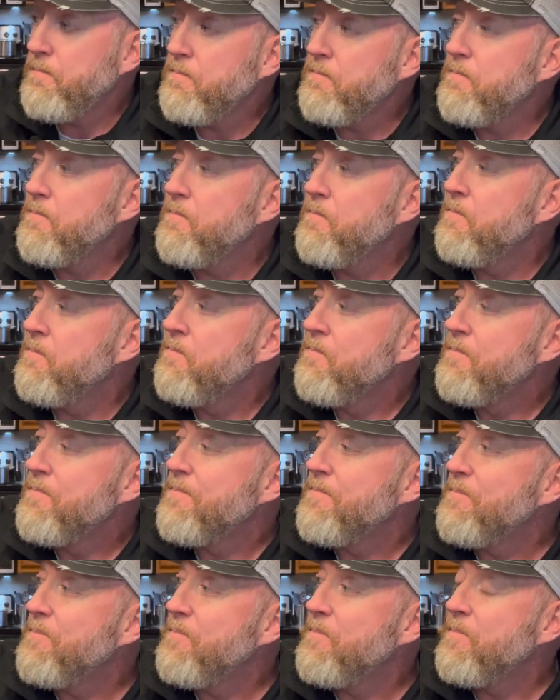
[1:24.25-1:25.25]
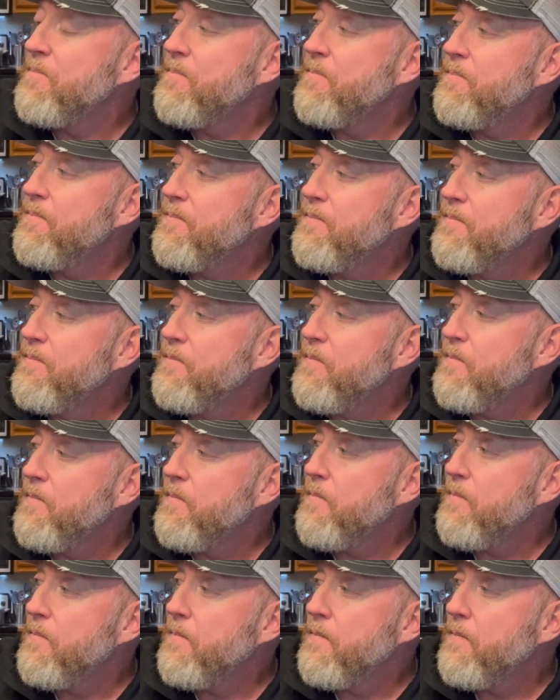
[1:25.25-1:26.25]

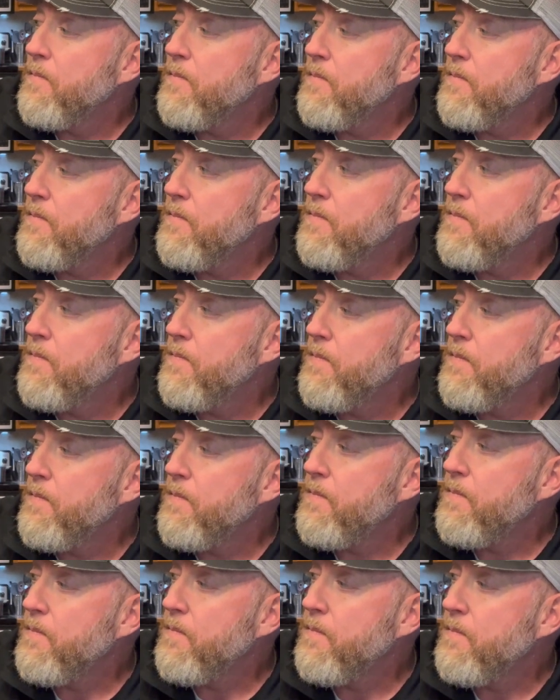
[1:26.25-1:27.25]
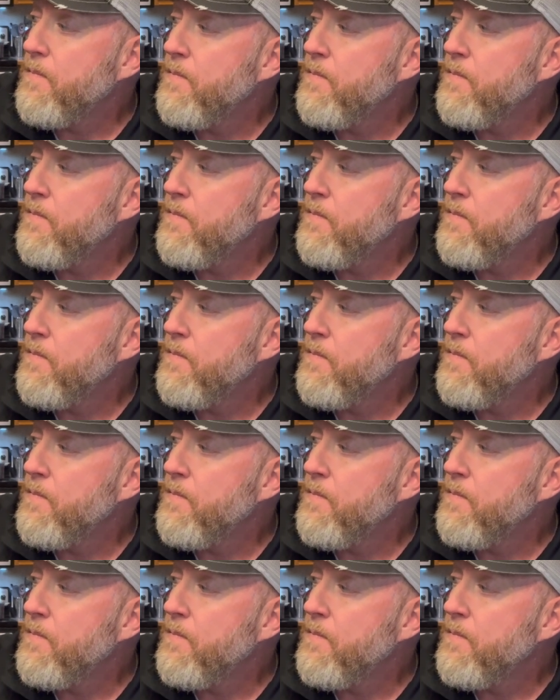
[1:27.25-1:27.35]
No words are spoken by the person on screen.